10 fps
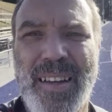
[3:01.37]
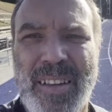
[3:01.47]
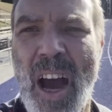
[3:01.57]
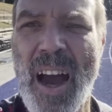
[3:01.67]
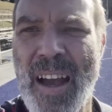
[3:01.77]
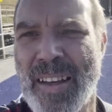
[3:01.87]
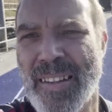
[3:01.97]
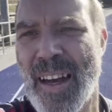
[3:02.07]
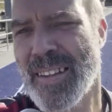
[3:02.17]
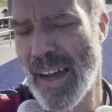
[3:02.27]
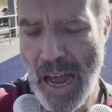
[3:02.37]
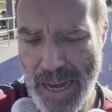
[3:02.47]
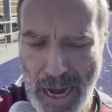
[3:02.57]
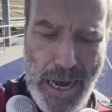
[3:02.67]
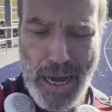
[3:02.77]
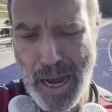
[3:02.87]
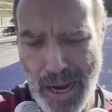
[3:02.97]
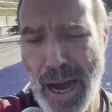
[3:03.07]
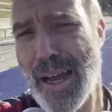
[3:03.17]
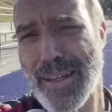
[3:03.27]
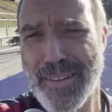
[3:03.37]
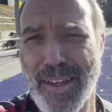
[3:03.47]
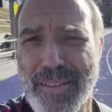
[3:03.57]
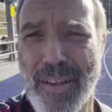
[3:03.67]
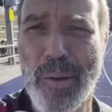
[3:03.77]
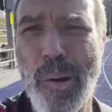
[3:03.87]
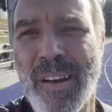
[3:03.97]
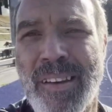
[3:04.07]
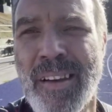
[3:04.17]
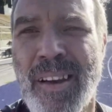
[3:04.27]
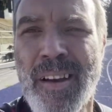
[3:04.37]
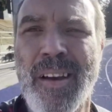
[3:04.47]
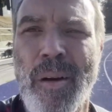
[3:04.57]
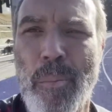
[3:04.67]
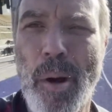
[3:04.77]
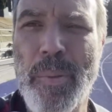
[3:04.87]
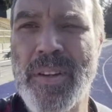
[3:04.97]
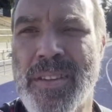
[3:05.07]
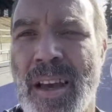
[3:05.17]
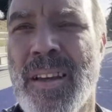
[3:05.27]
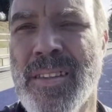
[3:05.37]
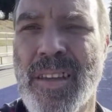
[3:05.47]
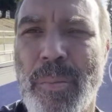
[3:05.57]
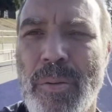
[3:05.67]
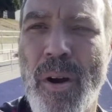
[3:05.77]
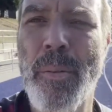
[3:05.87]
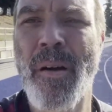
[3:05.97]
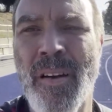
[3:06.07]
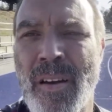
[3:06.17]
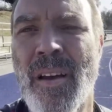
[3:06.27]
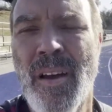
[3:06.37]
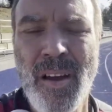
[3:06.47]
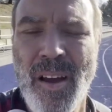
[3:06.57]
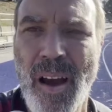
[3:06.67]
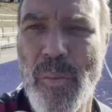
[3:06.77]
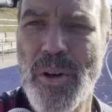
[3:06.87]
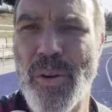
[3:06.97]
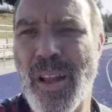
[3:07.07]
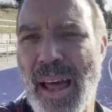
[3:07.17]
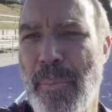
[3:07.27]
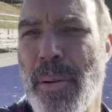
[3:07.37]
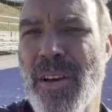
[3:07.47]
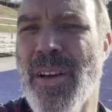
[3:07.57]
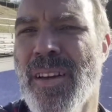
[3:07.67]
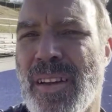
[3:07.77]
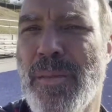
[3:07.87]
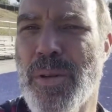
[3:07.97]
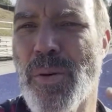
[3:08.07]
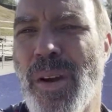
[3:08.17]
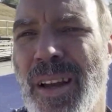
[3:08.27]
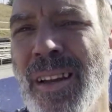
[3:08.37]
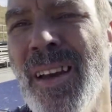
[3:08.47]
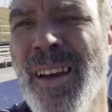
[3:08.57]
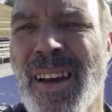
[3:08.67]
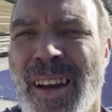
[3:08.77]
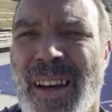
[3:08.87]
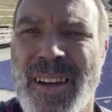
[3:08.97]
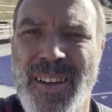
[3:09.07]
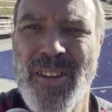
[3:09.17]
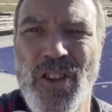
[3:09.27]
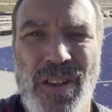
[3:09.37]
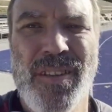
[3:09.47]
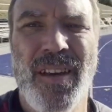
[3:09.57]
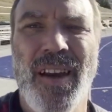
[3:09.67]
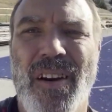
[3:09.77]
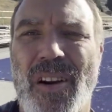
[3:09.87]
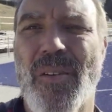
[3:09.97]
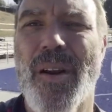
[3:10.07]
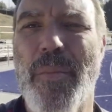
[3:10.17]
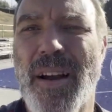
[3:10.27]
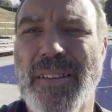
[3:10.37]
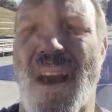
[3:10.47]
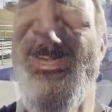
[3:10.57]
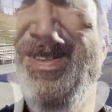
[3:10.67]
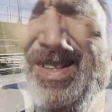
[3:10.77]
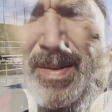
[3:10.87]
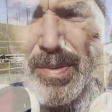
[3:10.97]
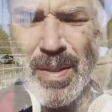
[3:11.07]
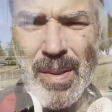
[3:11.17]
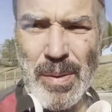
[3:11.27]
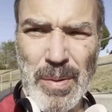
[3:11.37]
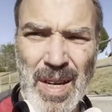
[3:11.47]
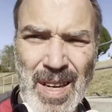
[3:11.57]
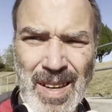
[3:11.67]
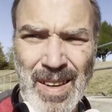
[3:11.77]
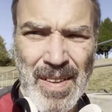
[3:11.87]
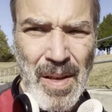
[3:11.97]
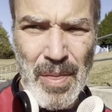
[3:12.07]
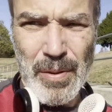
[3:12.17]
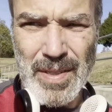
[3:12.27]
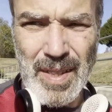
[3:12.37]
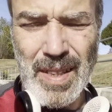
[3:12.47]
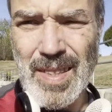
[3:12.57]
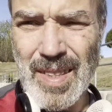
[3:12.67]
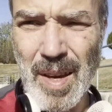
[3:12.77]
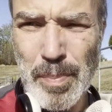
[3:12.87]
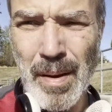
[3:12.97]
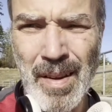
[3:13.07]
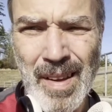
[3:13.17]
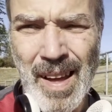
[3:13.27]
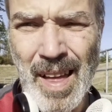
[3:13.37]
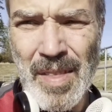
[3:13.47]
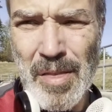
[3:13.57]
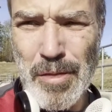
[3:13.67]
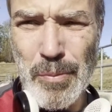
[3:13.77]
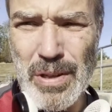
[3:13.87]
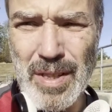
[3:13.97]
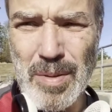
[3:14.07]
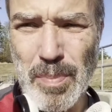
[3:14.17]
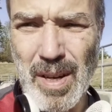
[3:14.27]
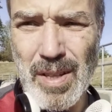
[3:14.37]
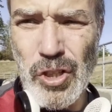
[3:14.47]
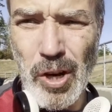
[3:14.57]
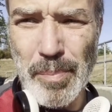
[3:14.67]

high and high, high, high, high intensity one. Burpees, skipping rope. And we're doing a lap in between just to get our heart rate back down. Time for round three, 30 second skip, and then three speed jumping